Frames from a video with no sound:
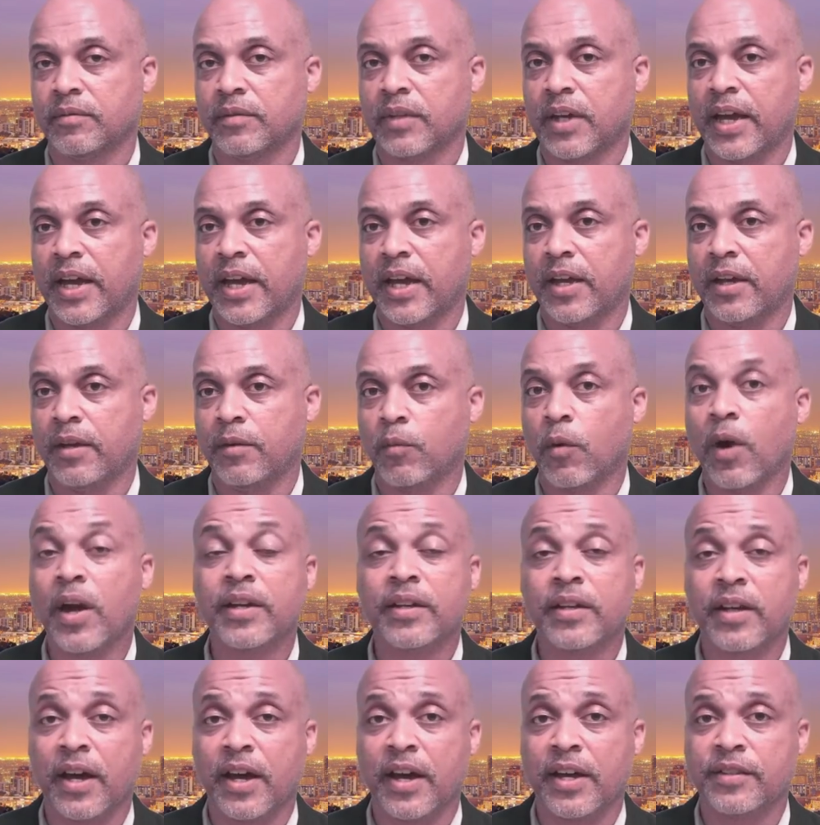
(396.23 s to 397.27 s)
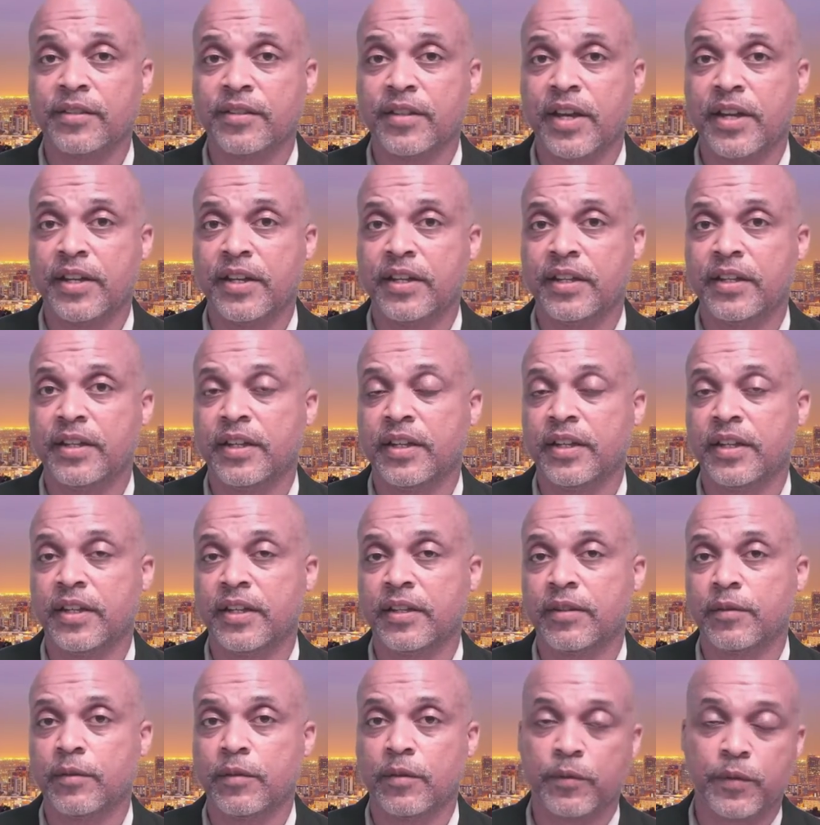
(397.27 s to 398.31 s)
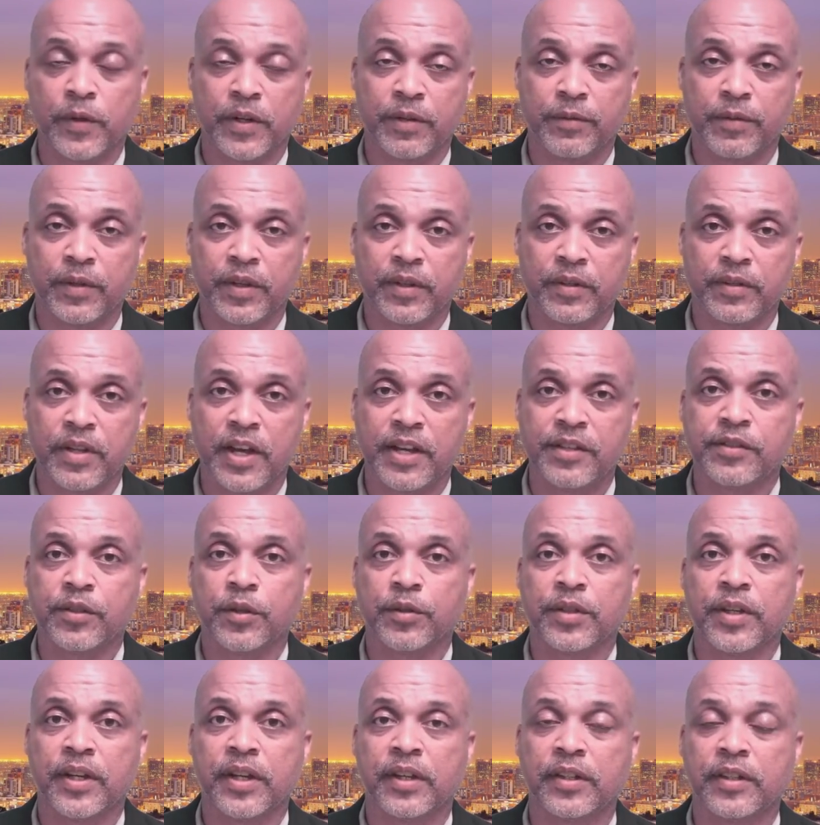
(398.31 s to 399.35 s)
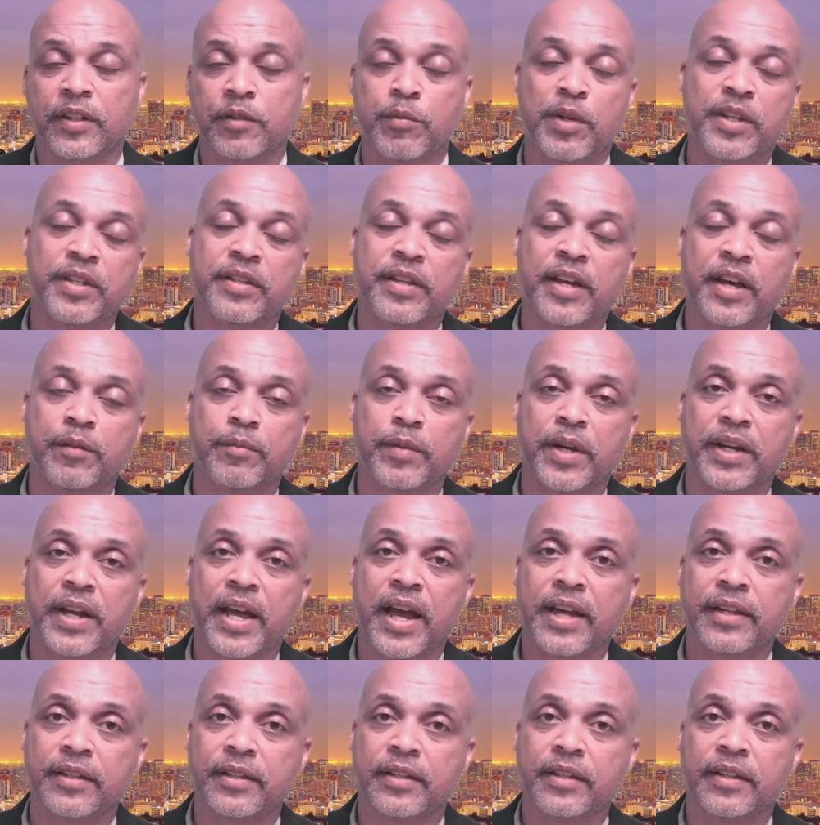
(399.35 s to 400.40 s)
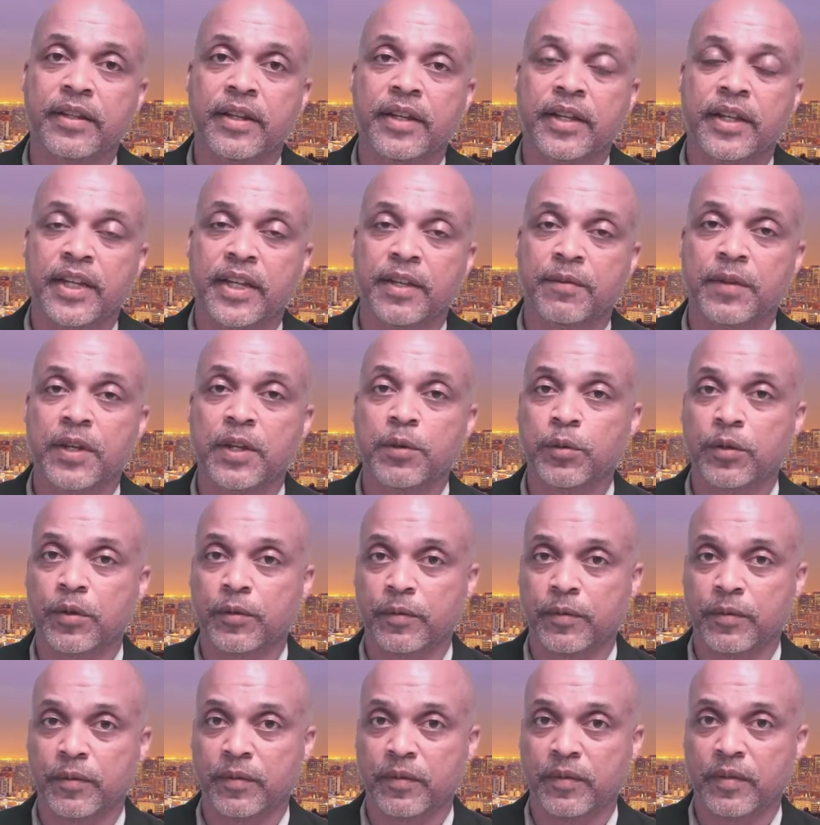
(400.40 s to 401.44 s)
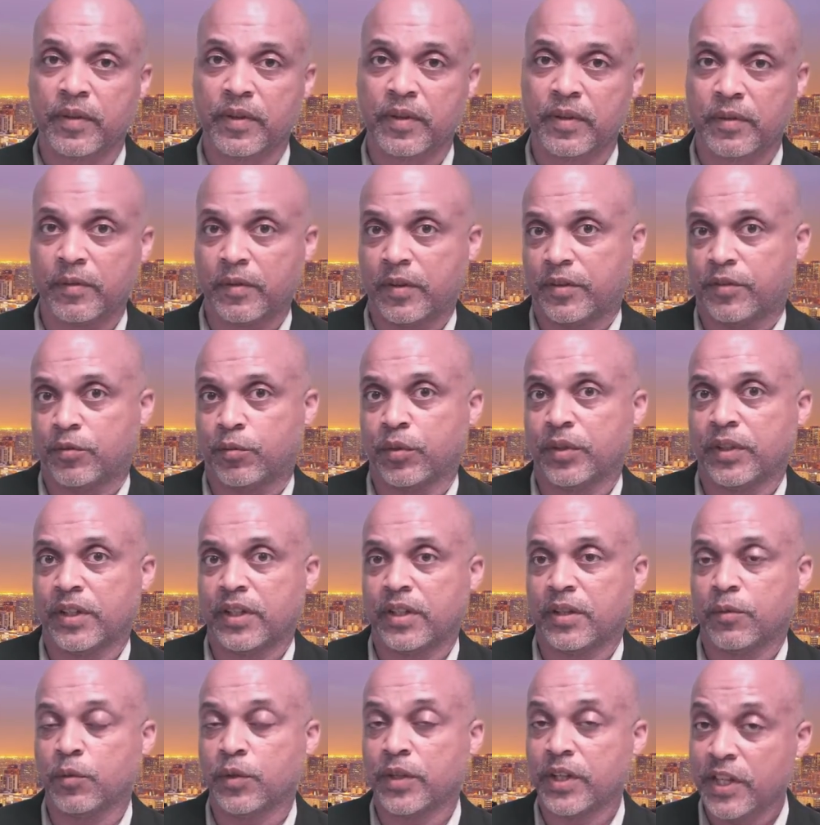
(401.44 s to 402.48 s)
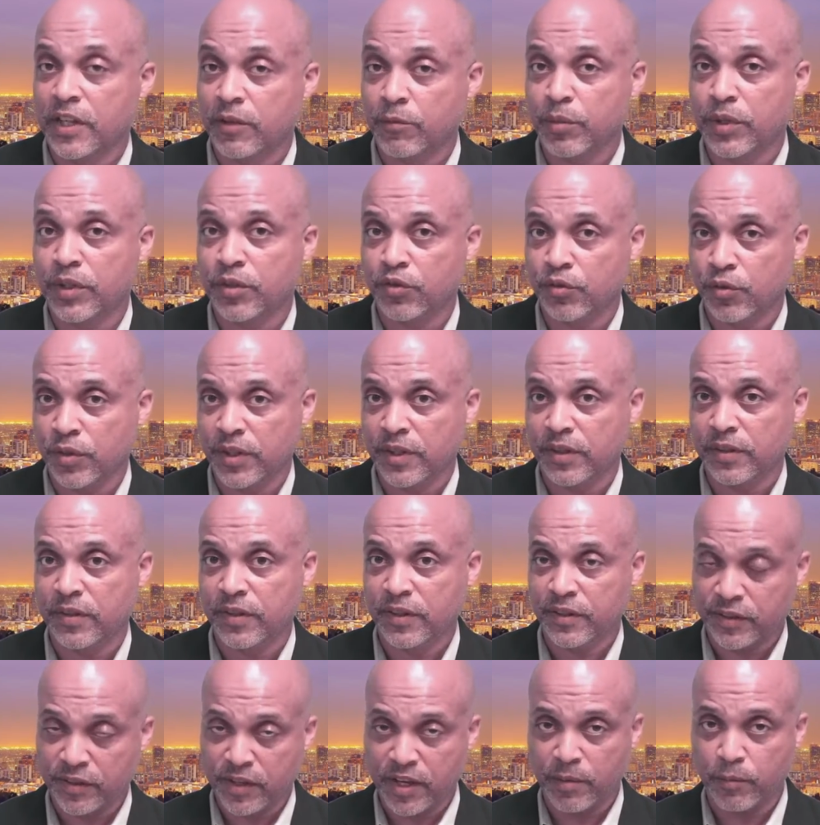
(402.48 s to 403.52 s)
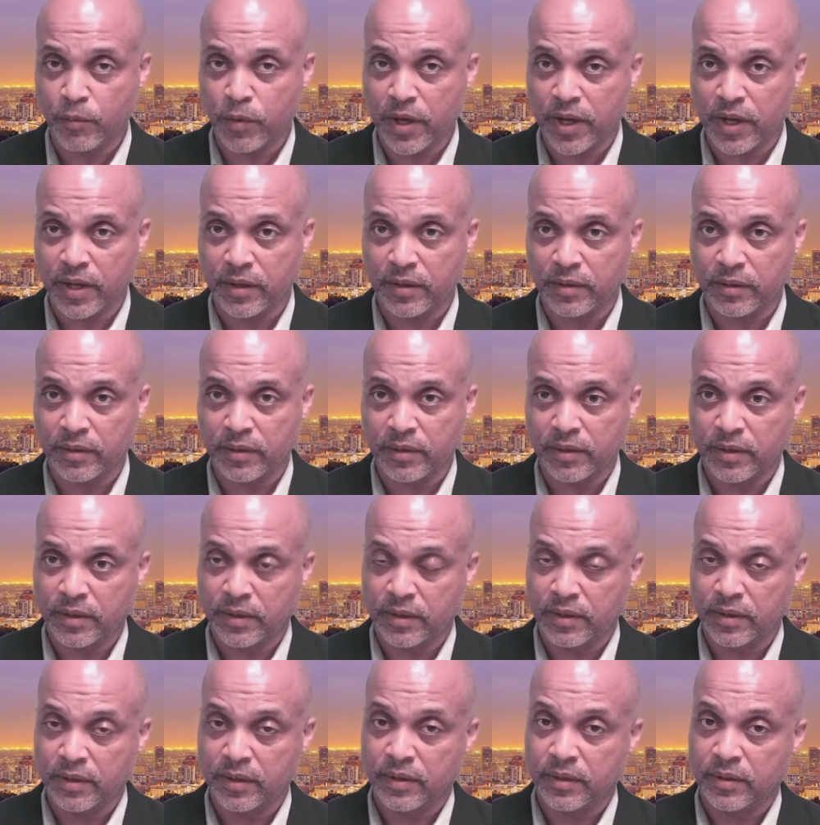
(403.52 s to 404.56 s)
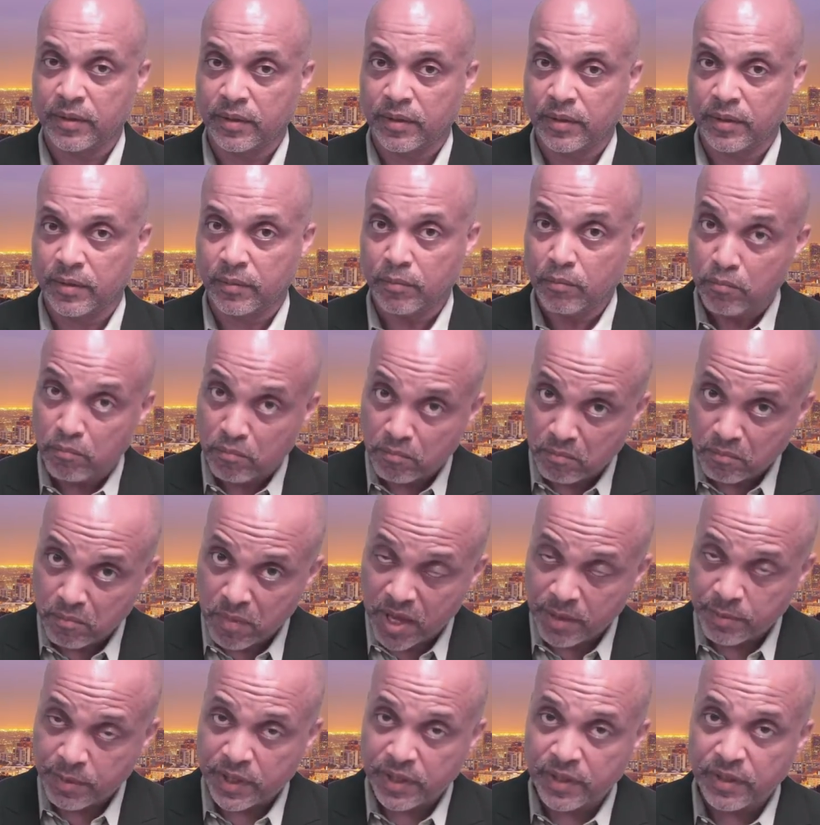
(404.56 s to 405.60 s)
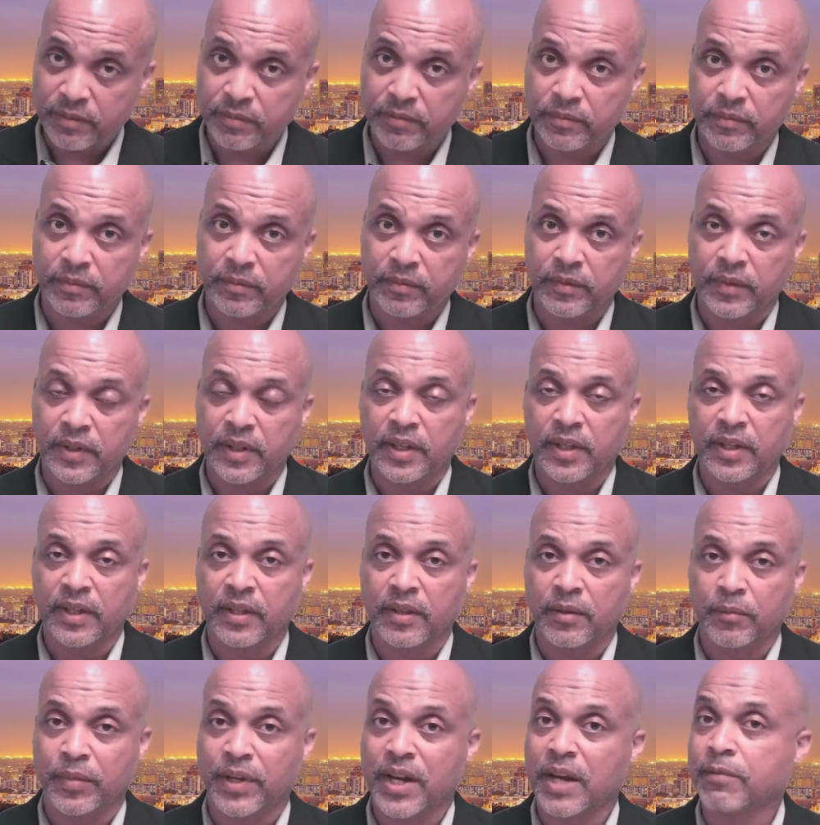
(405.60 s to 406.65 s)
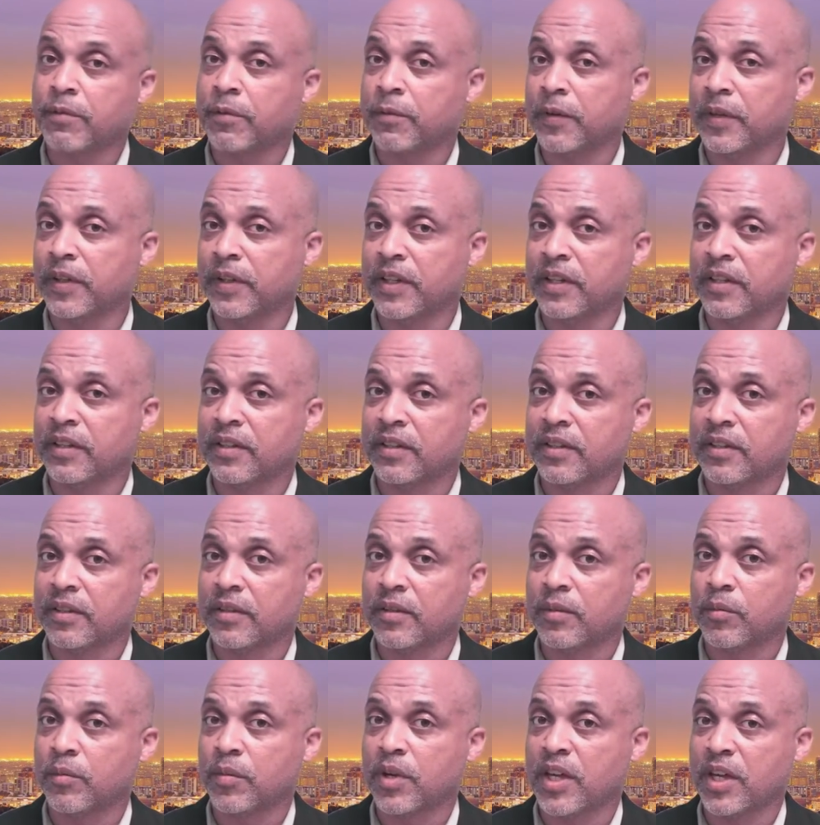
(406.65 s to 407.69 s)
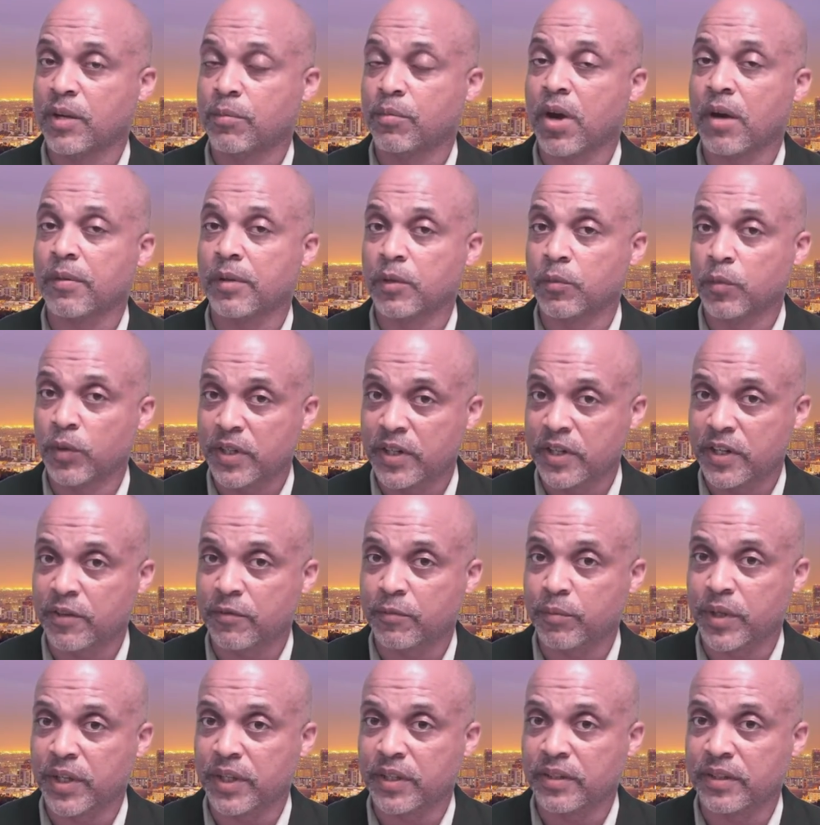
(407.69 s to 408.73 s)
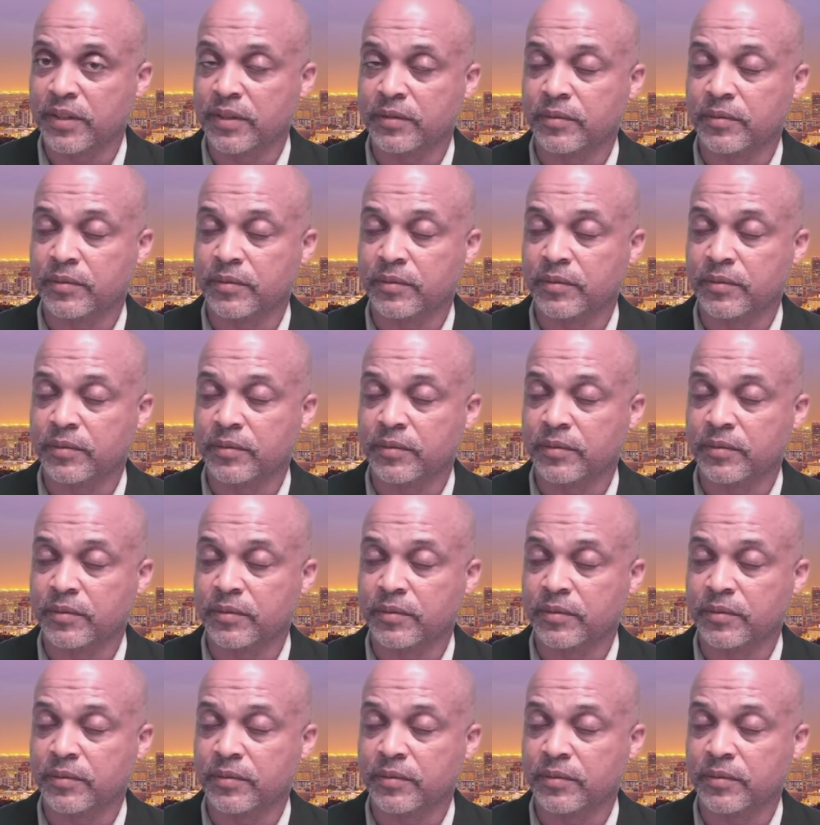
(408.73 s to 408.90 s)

a white guy standing in front of a nice hotel in Midtown Manhattan. If he would have, because really, would he have been treated the same way? Maybe, but I have a feeling he probably wouldn't have been.